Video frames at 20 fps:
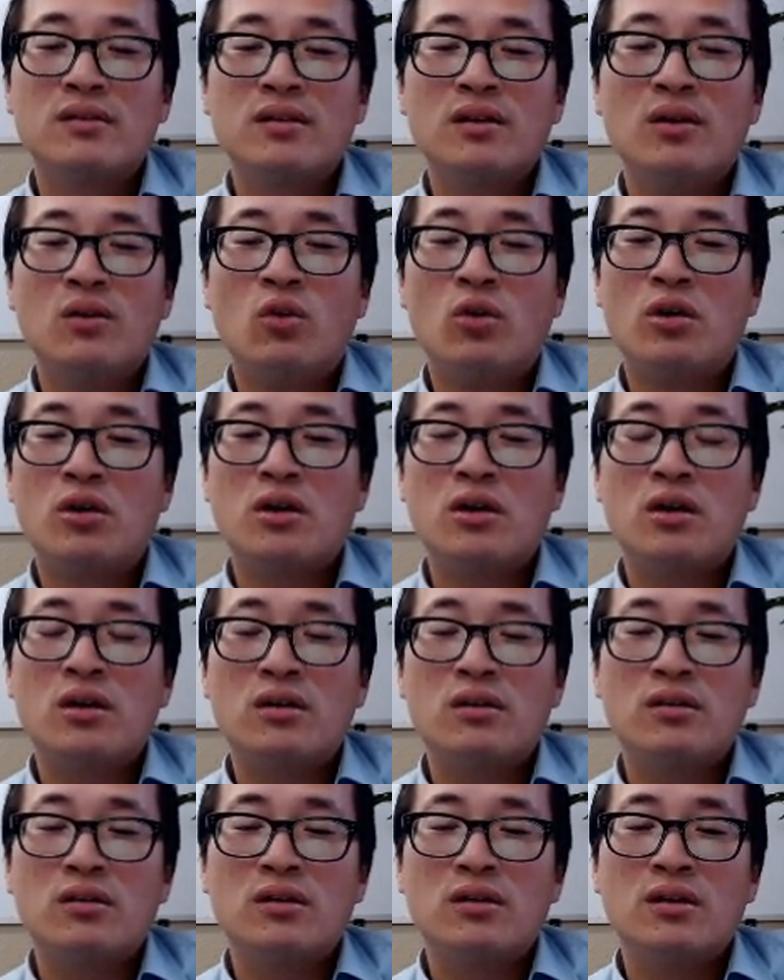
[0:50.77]

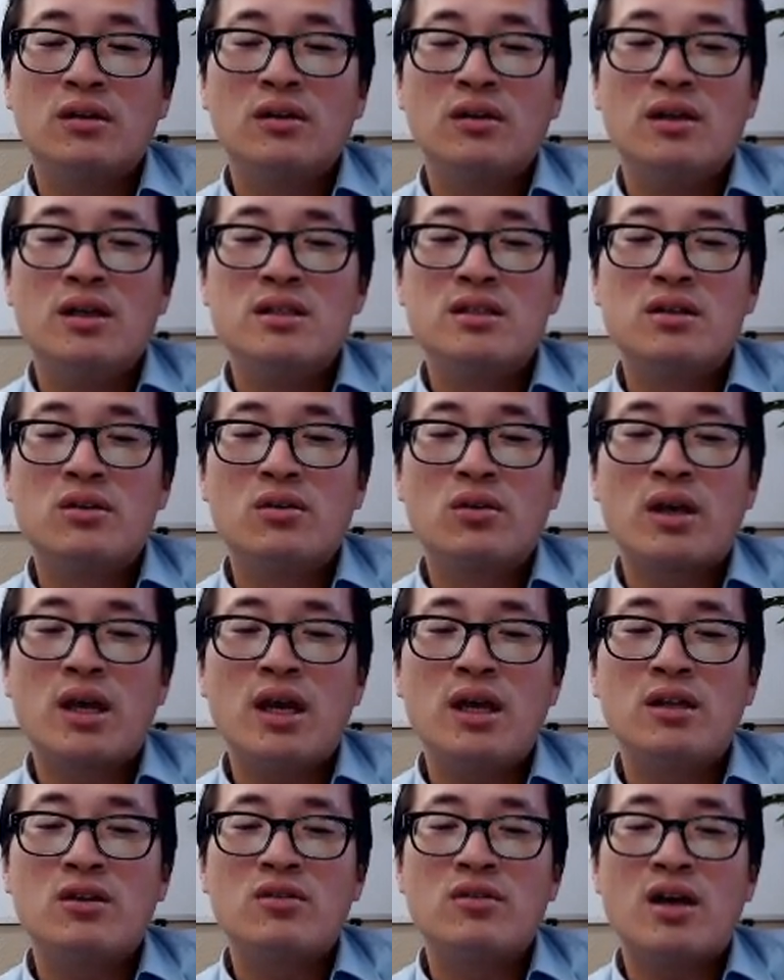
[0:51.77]
Or is it
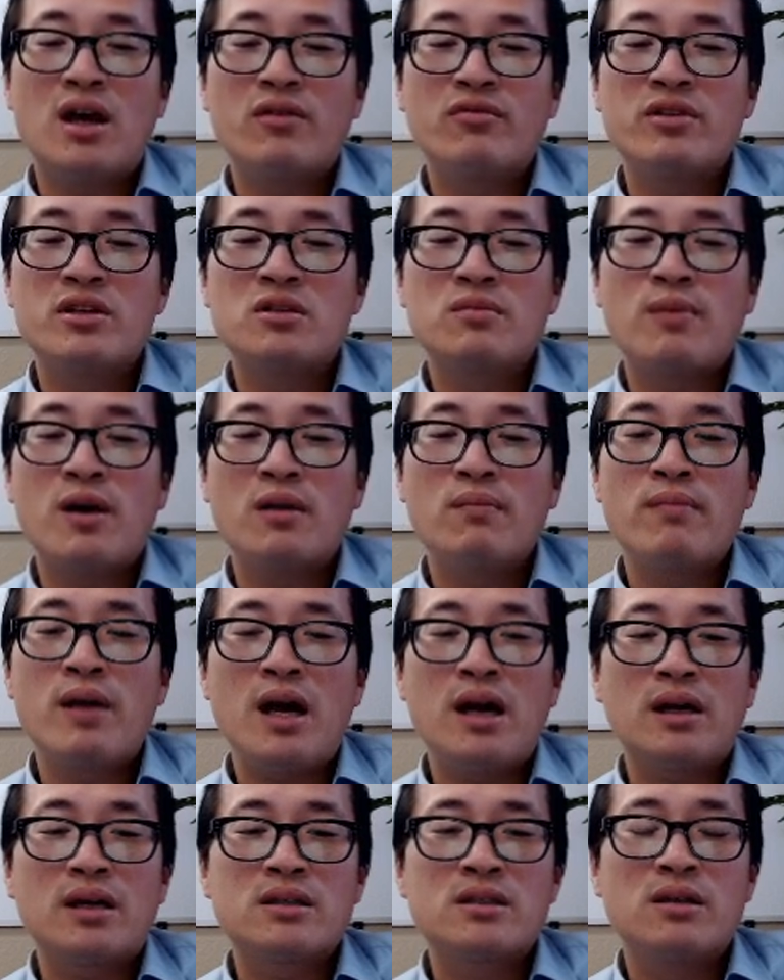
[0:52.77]
okay to not respond
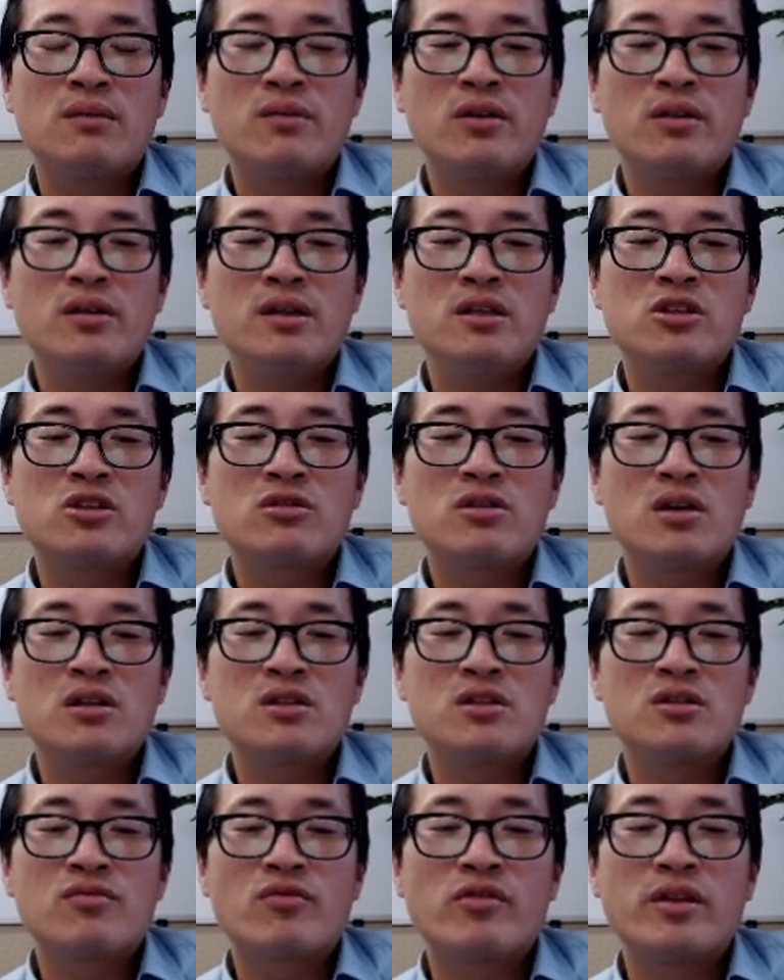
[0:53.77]
back as some of the
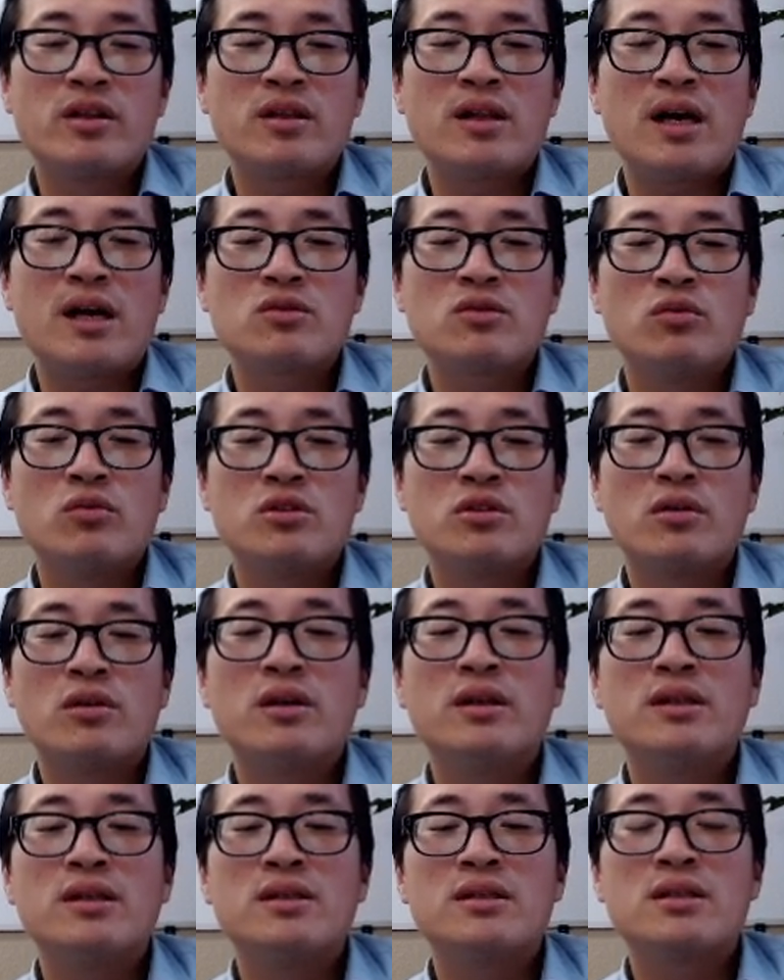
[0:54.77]
instructions for the task was
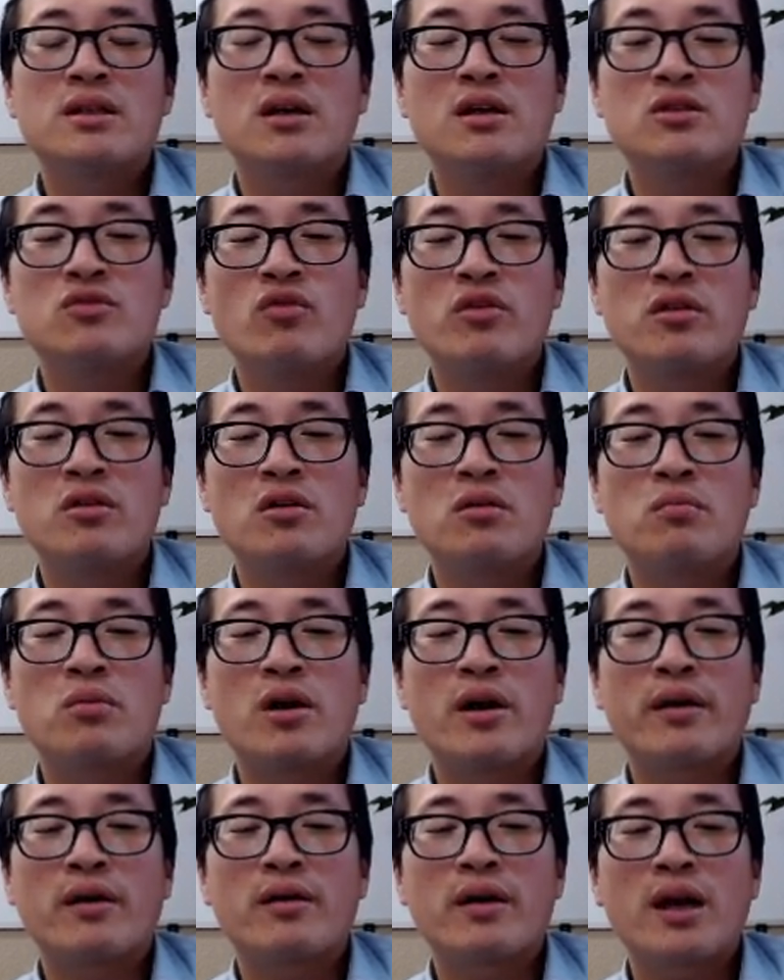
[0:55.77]
already discussed with your
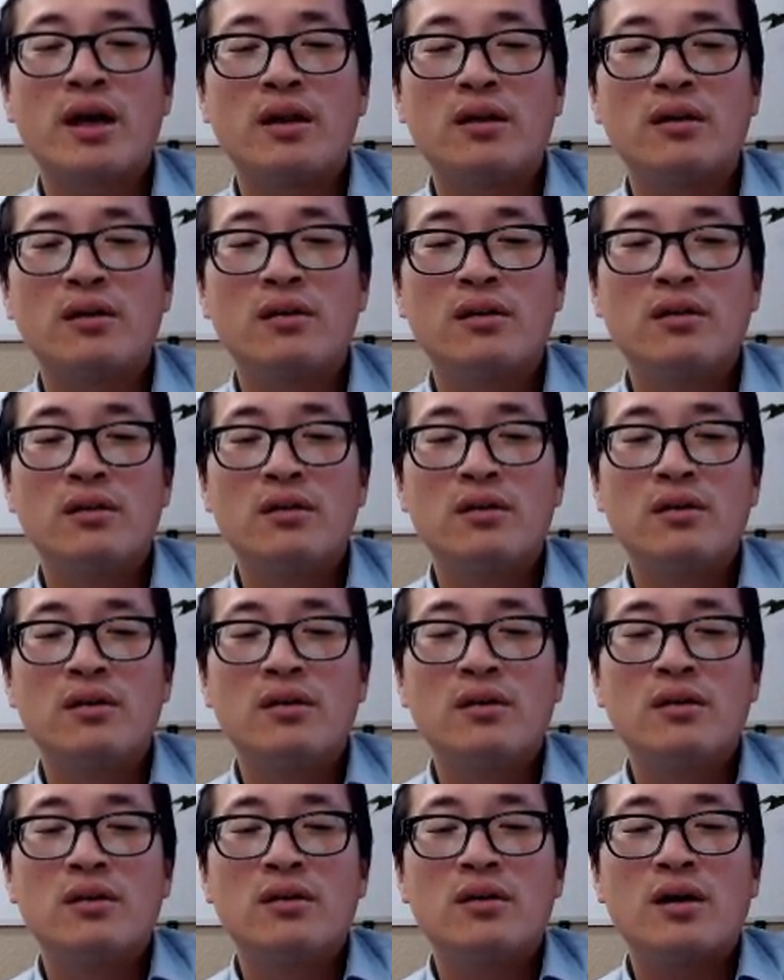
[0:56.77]
prior hand?
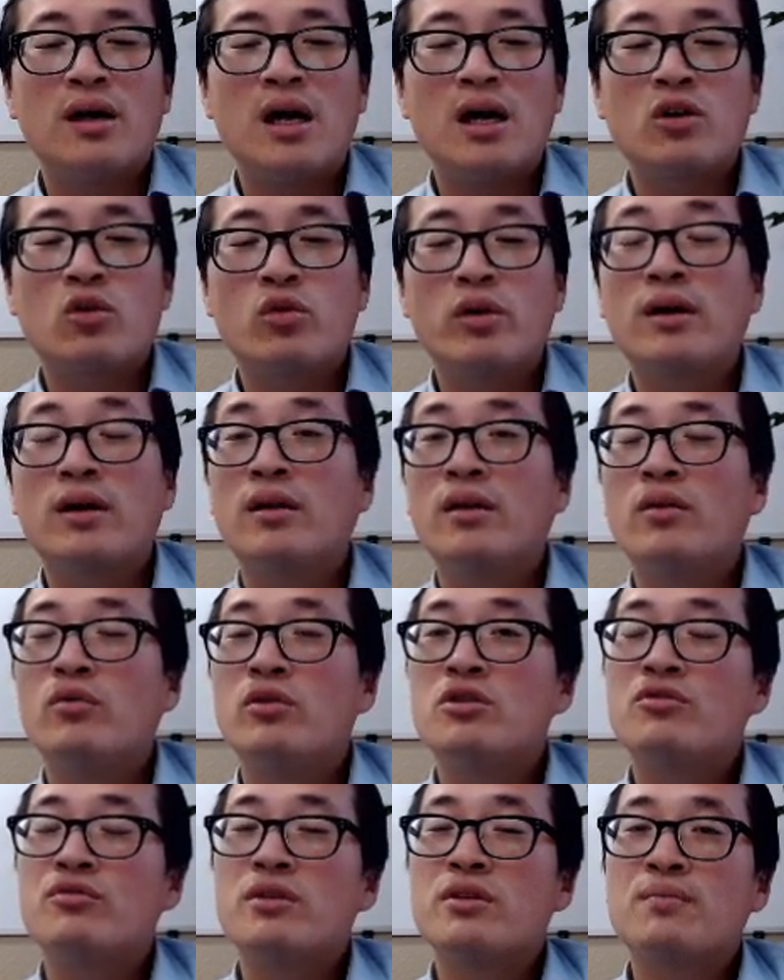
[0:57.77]
How quickly would
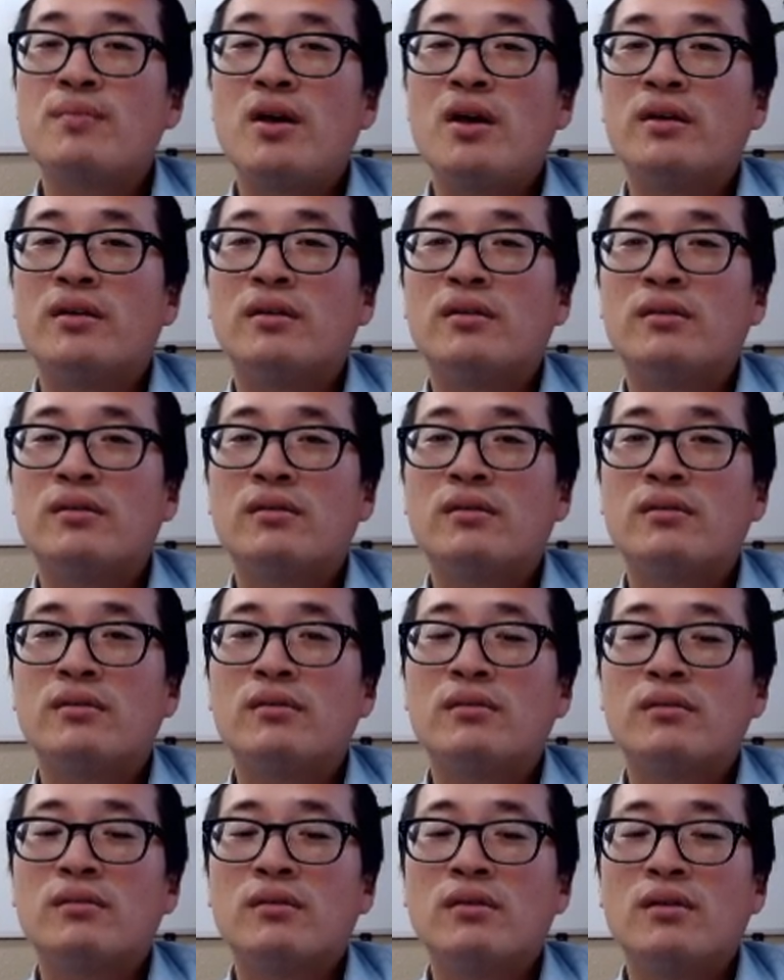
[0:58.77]
you respond?
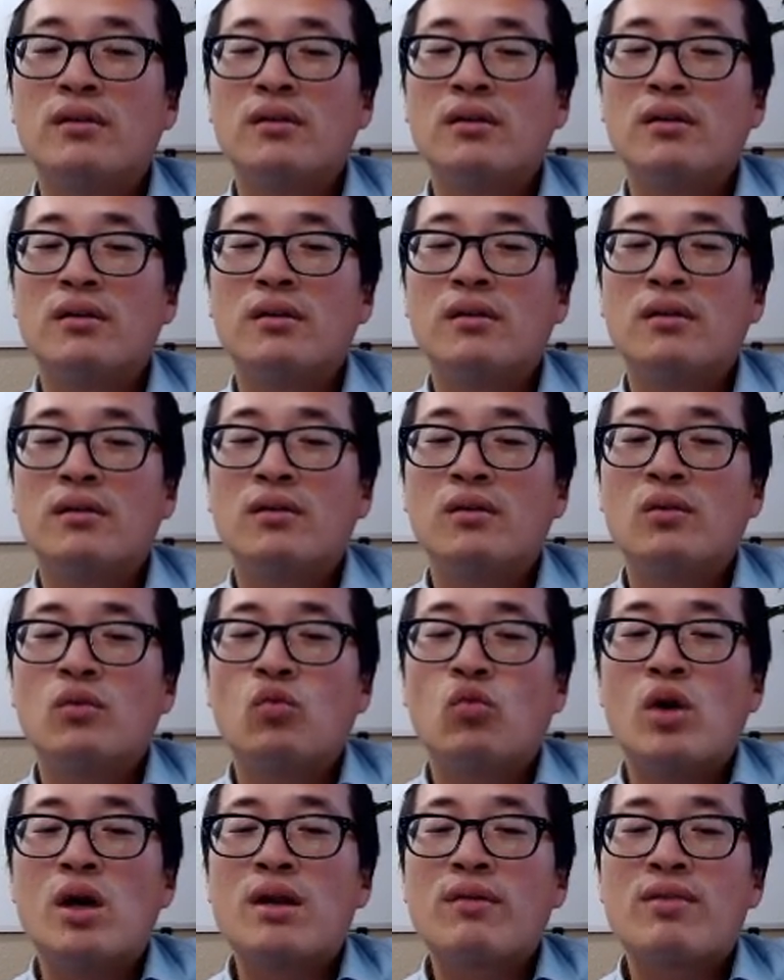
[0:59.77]

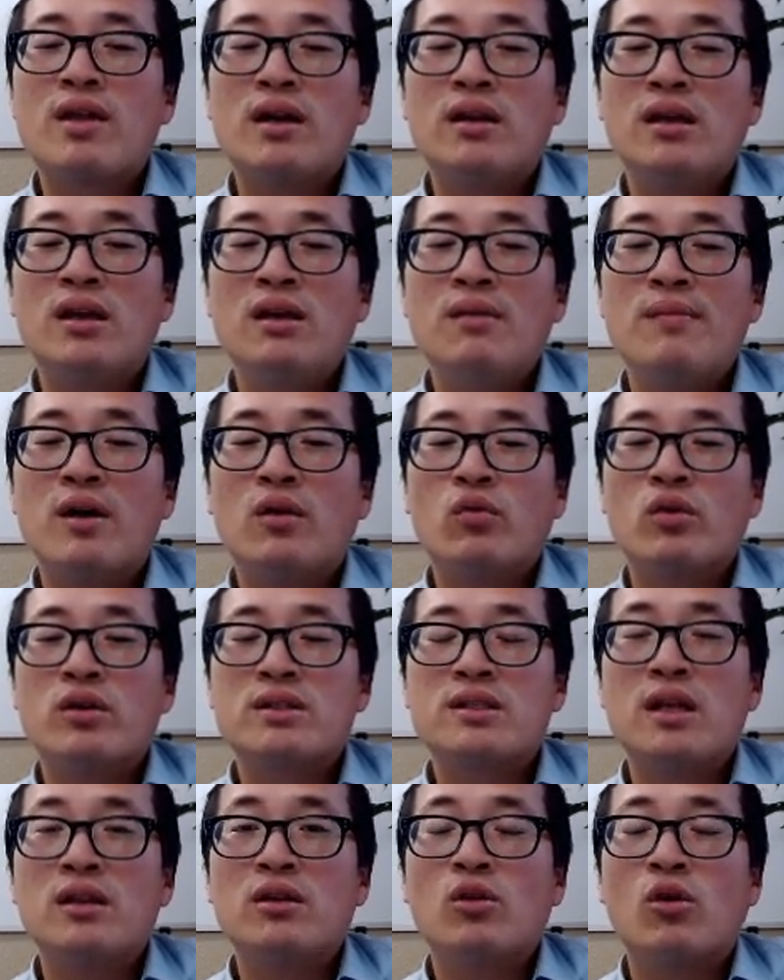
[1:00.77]
What if that email was
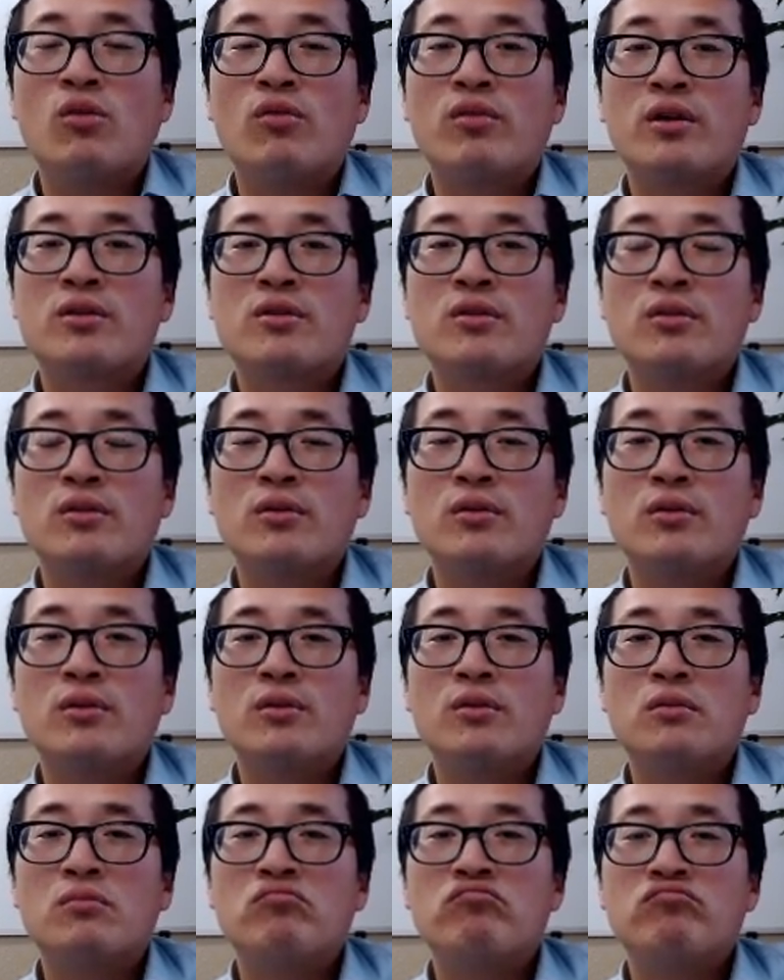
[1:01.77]
sent over
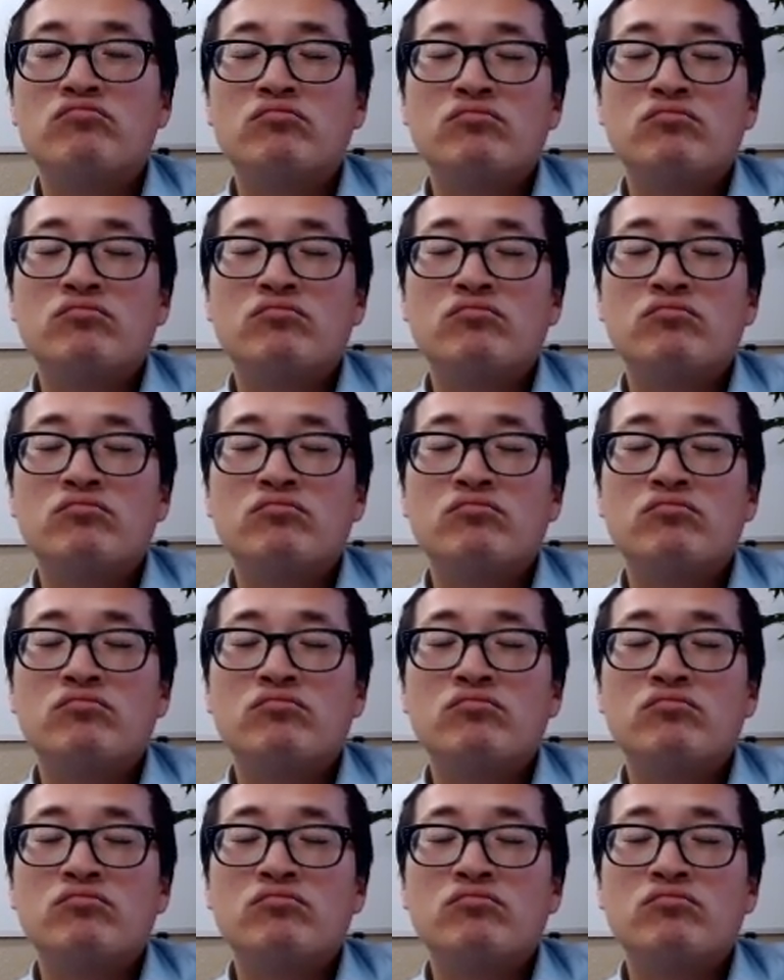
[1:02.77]
to